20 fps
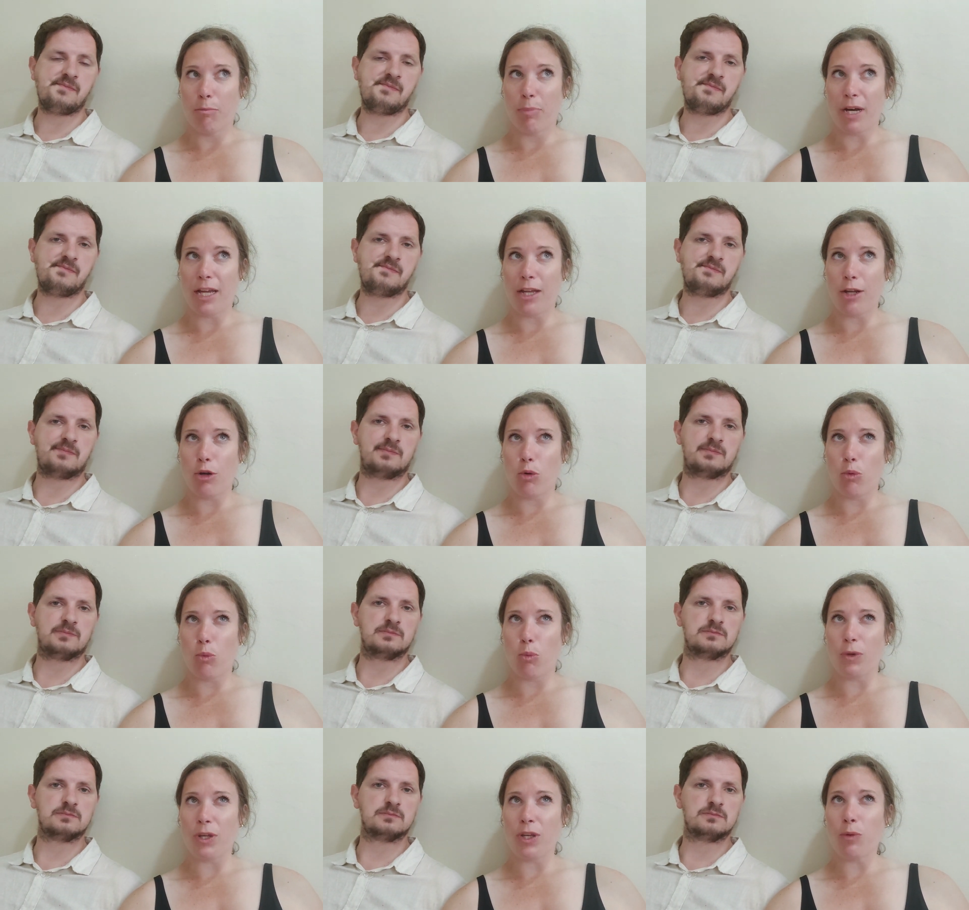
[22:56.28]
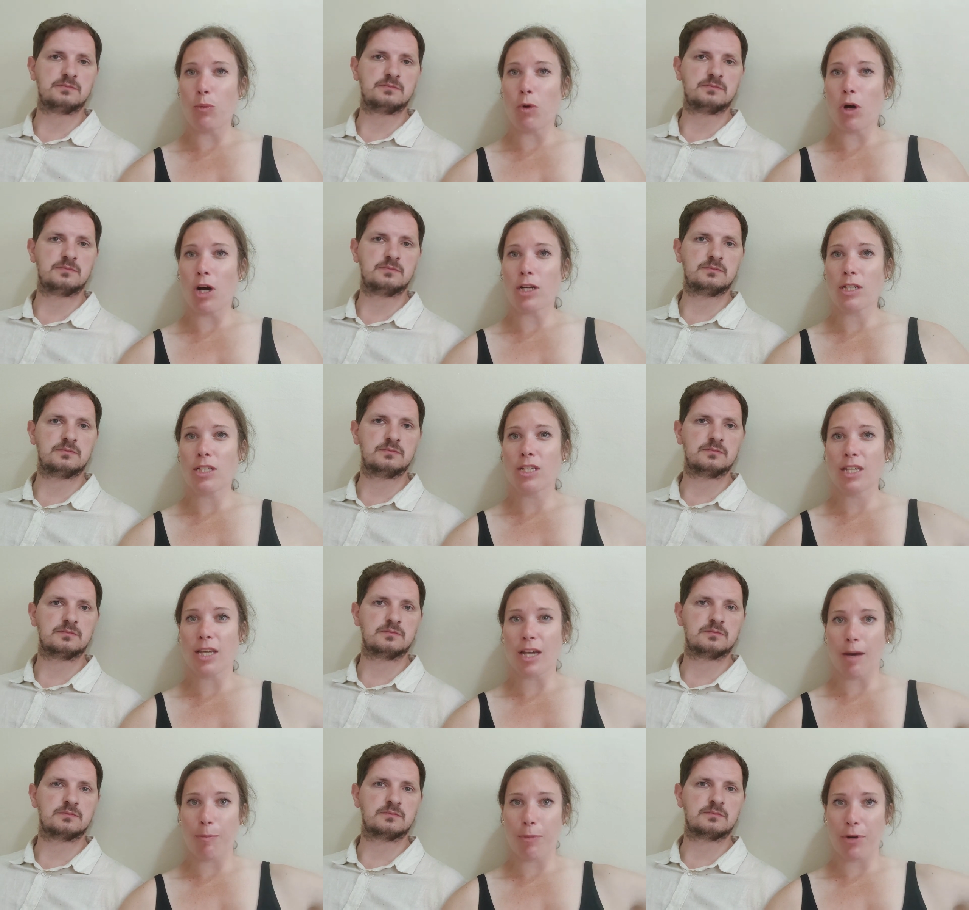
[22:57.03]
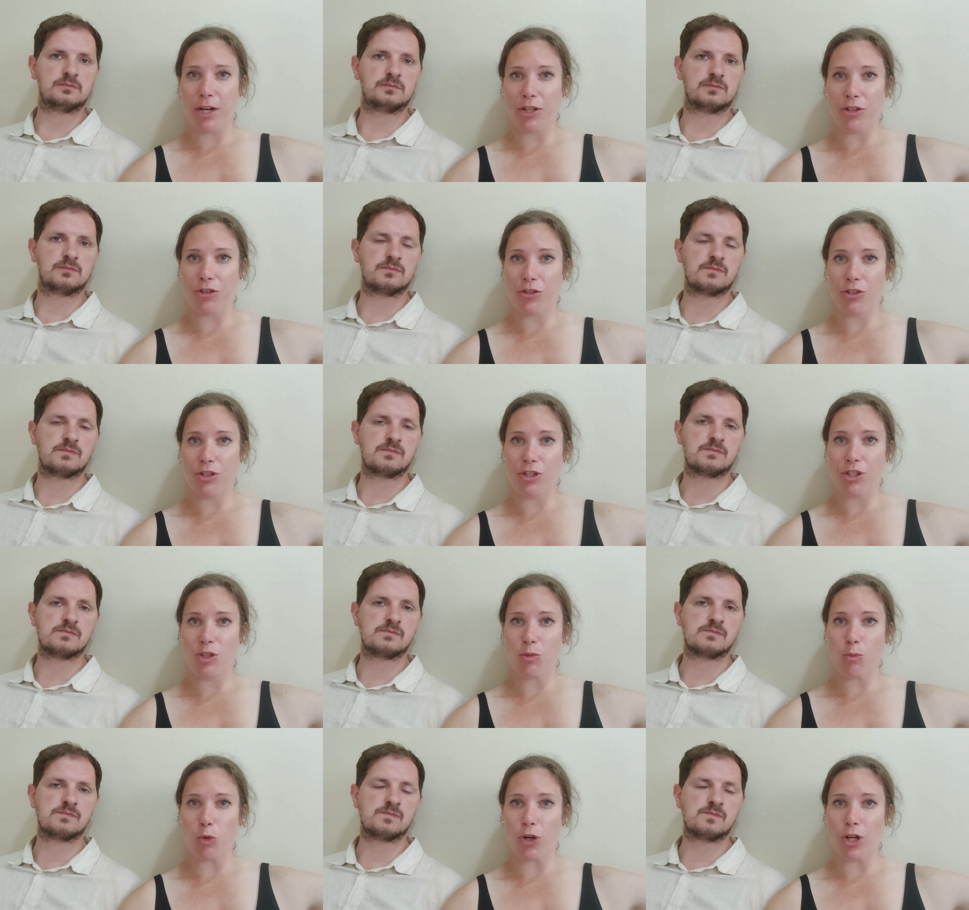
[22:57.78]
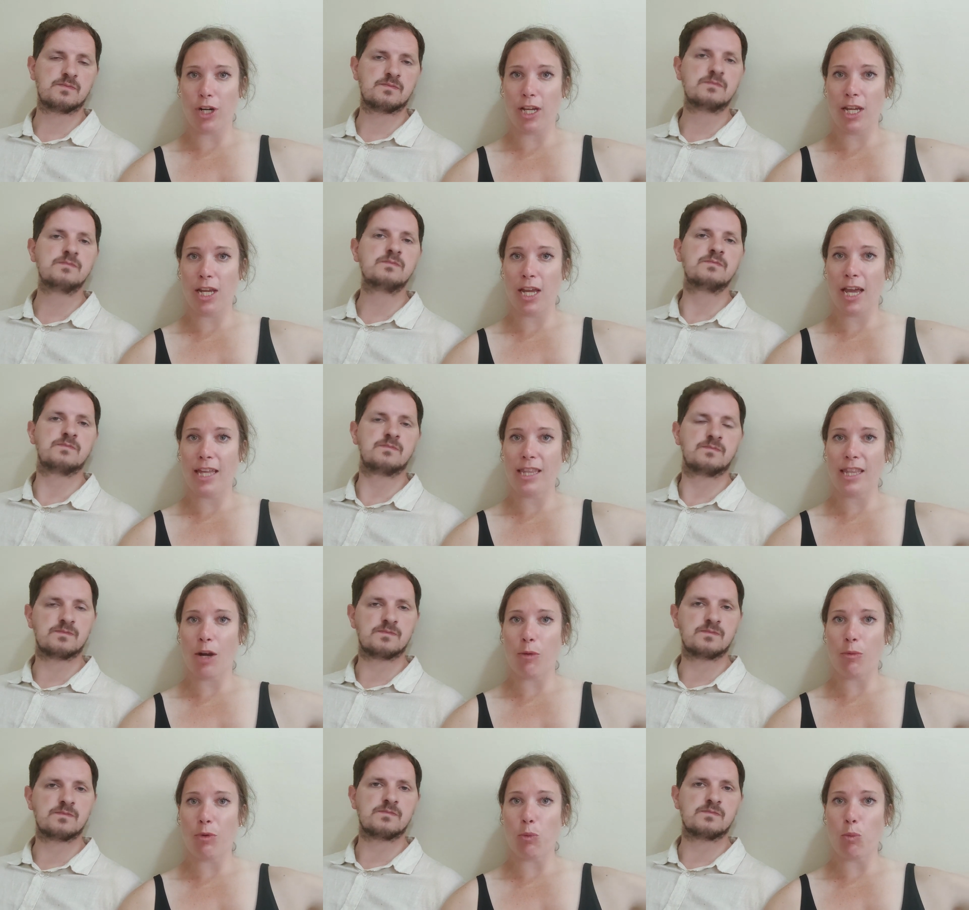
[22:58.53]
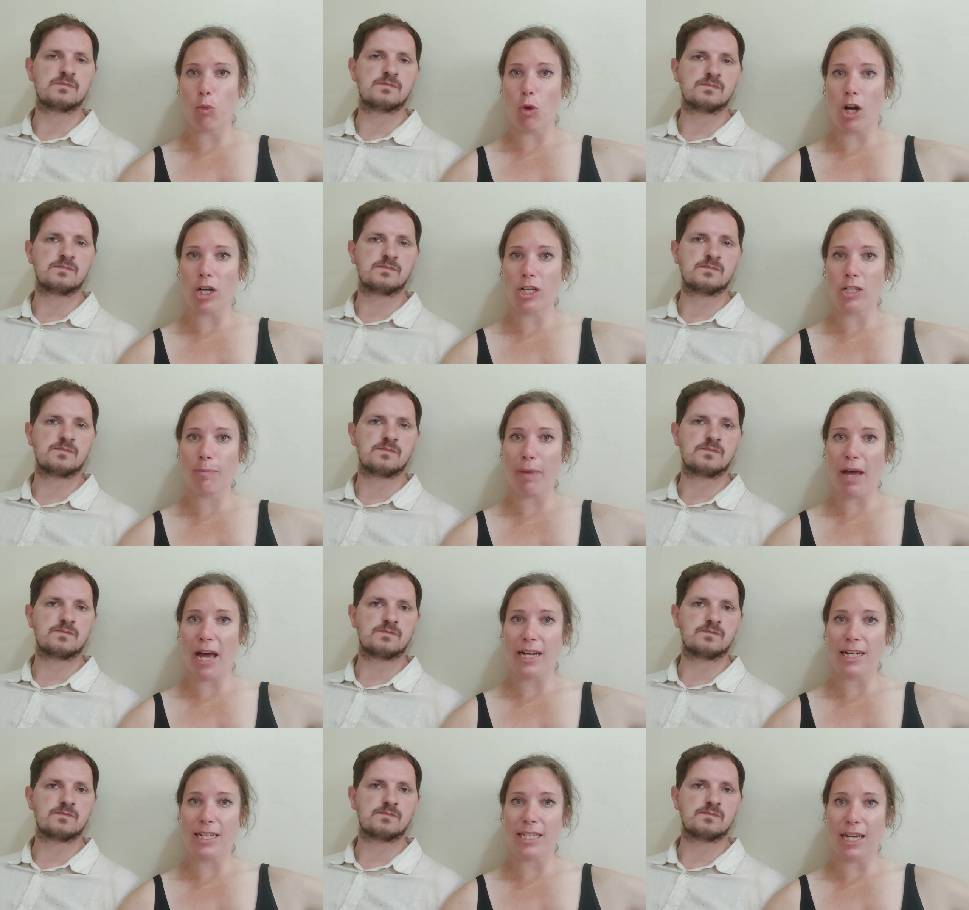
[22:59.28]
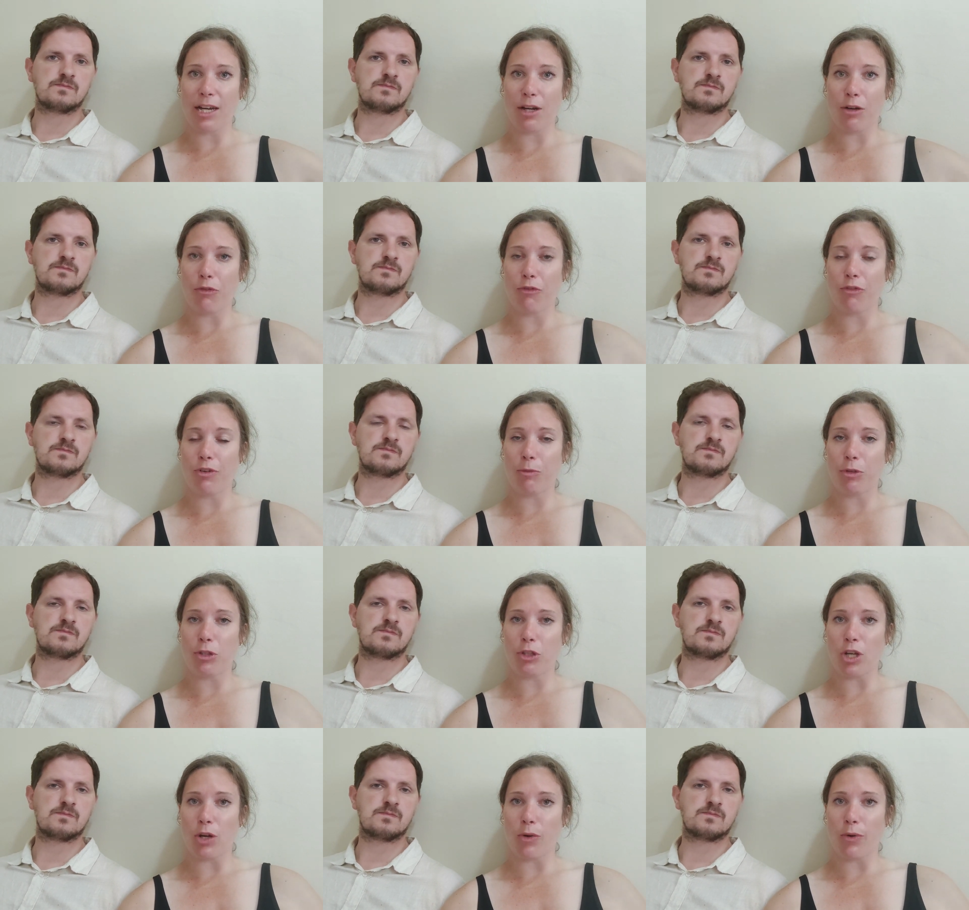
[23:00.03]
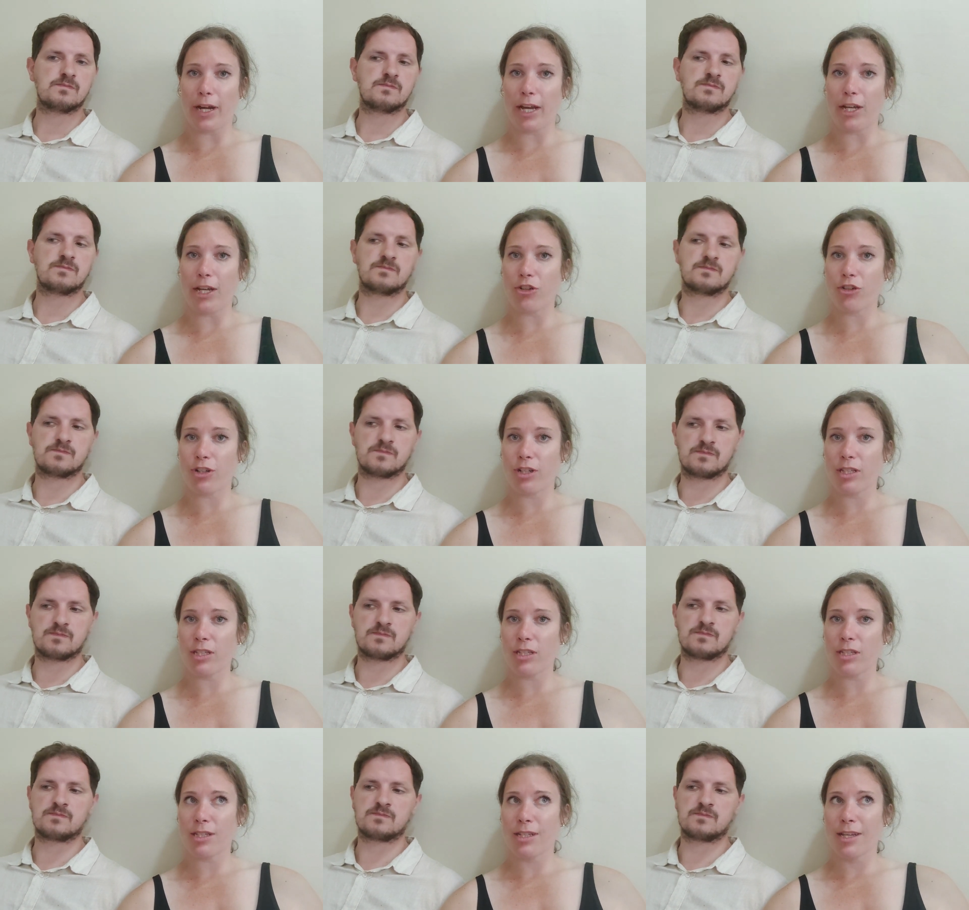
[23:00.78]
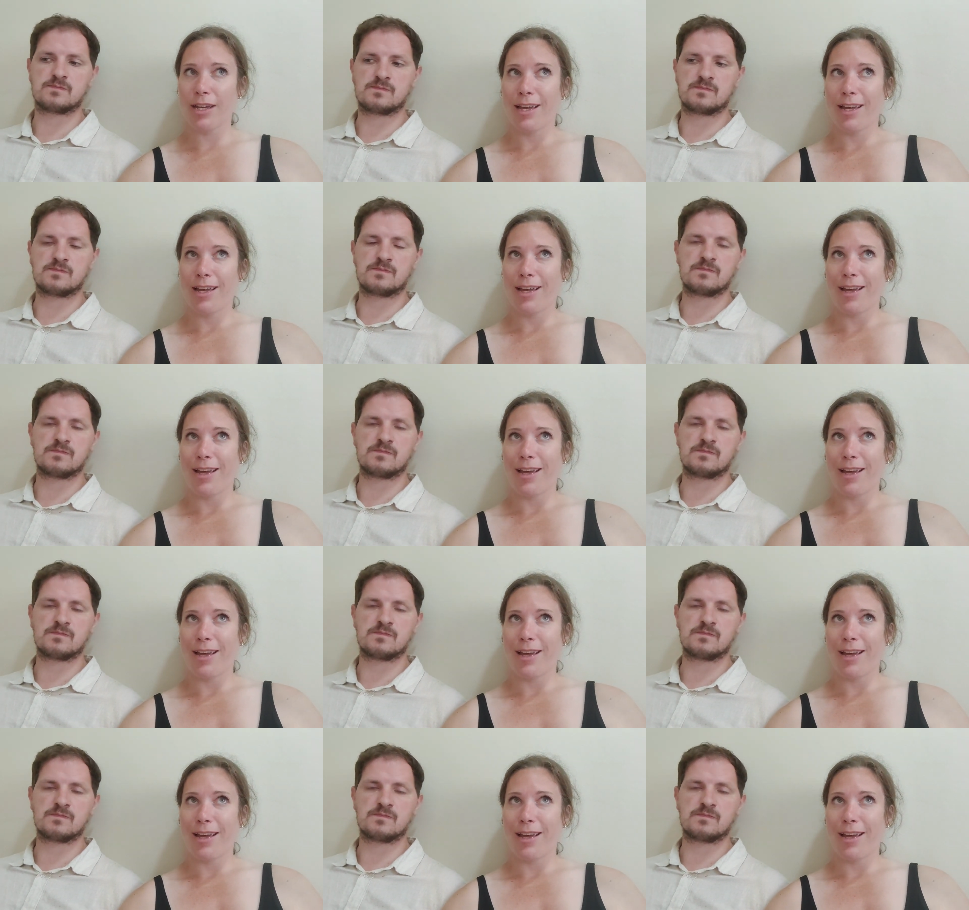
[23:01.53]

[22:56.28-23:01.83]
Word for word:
Speaker 1: But we walked to the upper entrance this morning and then we walked back down from the lower entrance